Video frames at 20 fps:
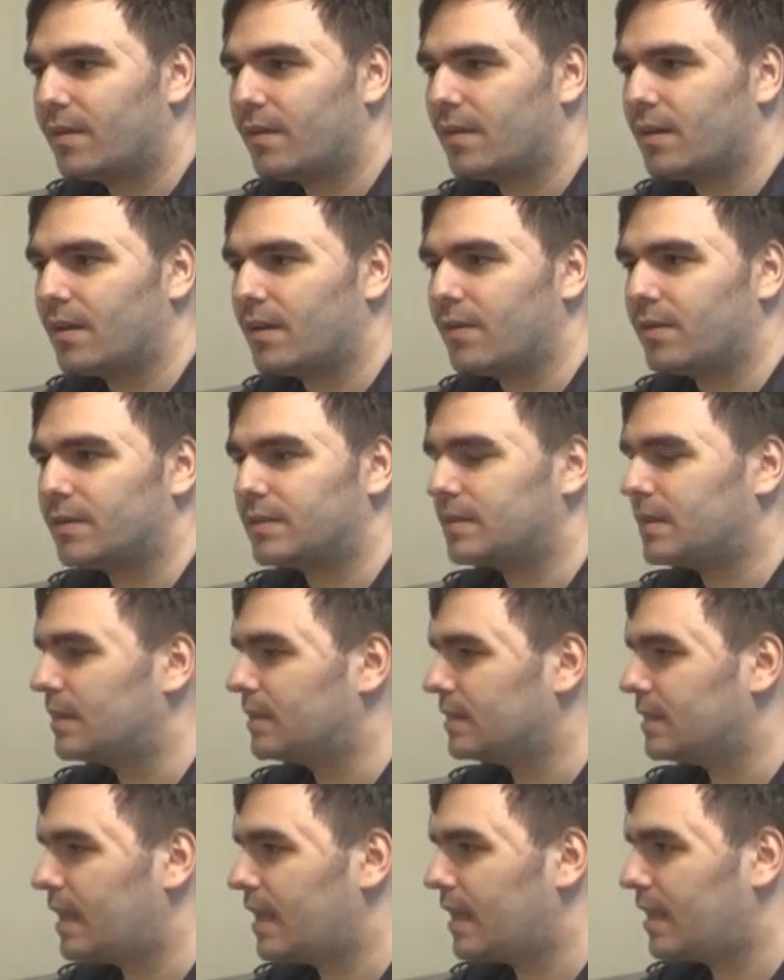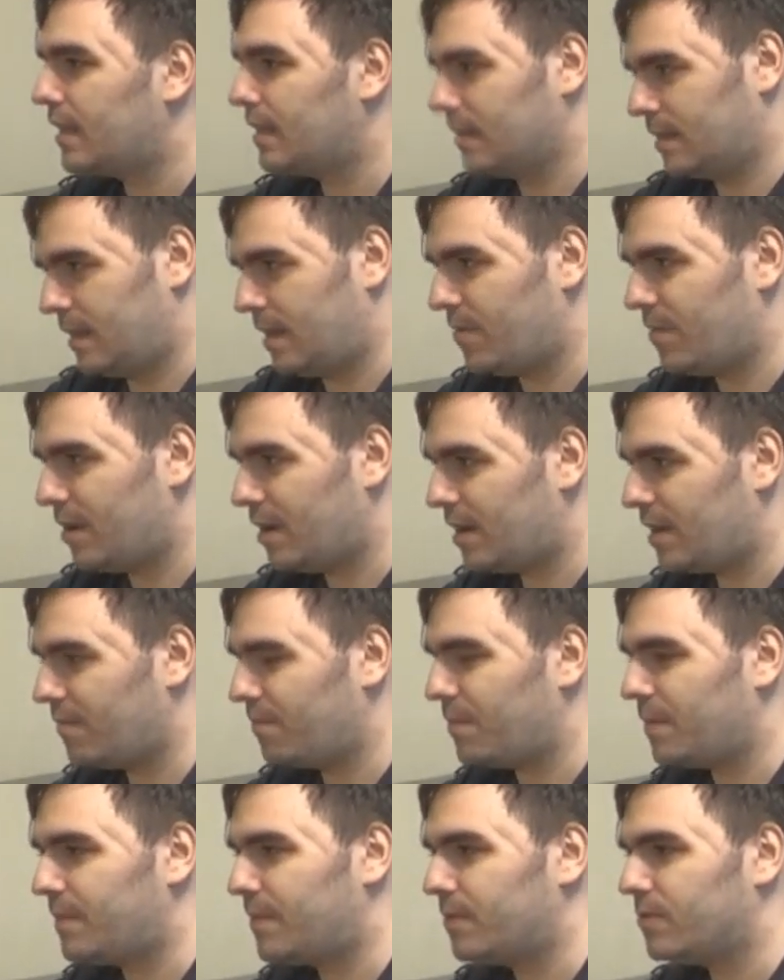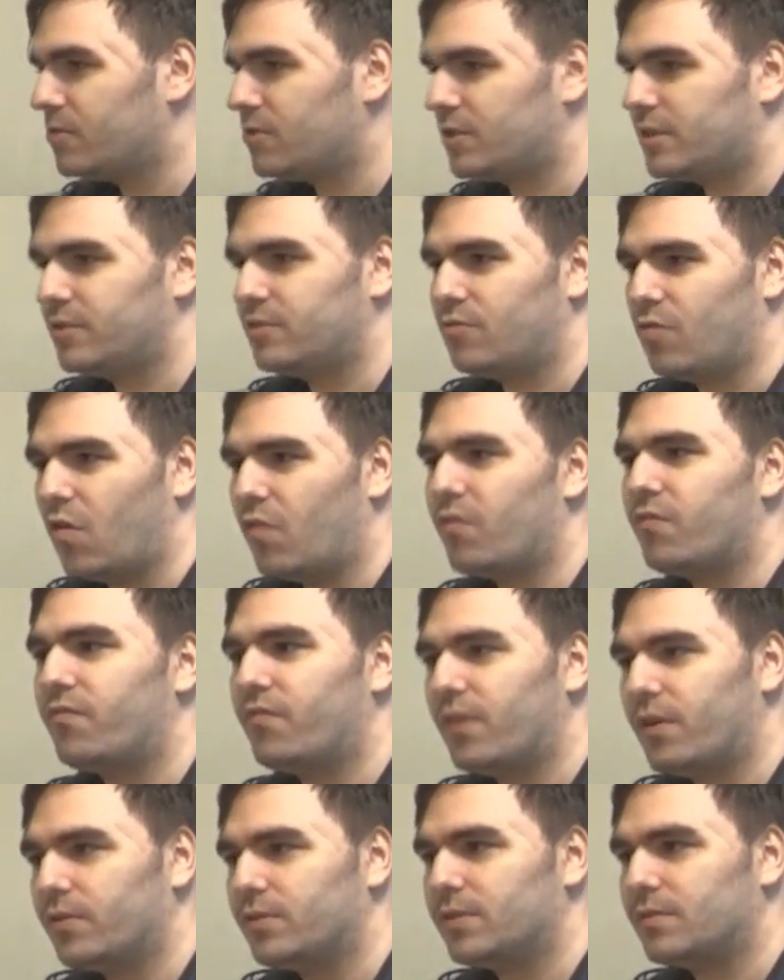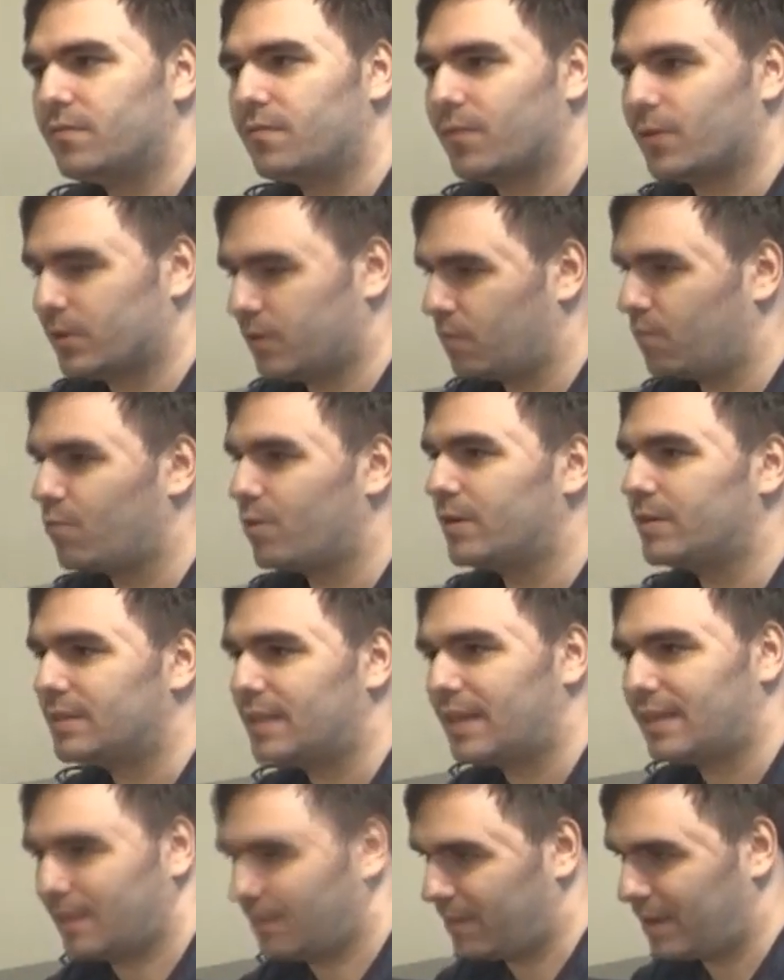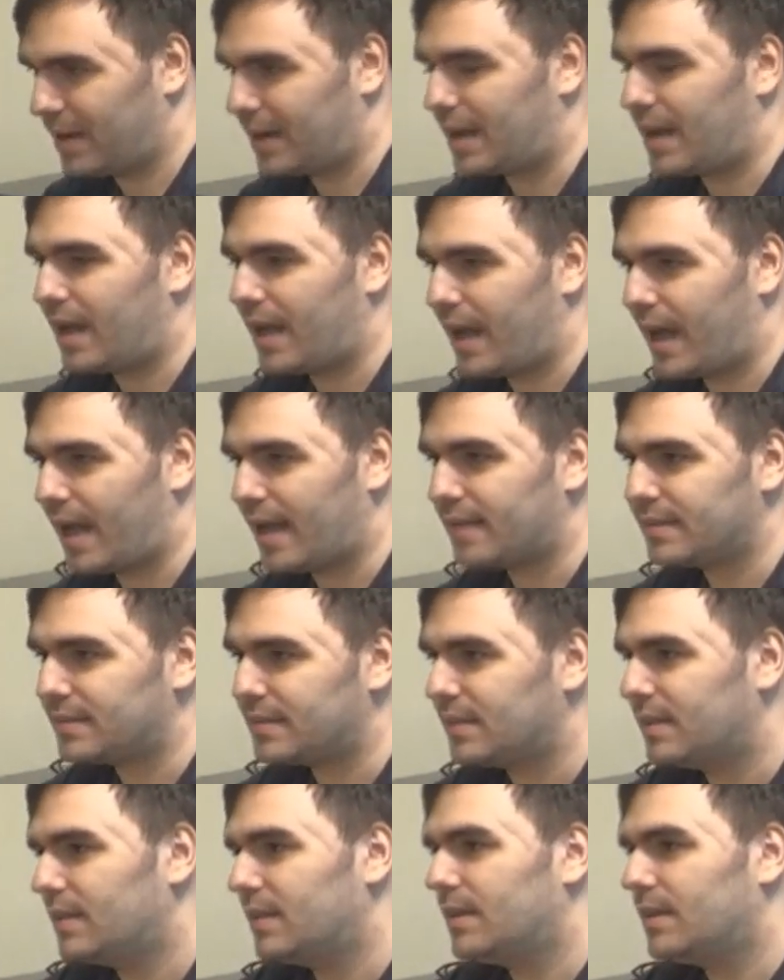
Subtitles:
You know, it's like the American people usually don't vote for the wars that America has.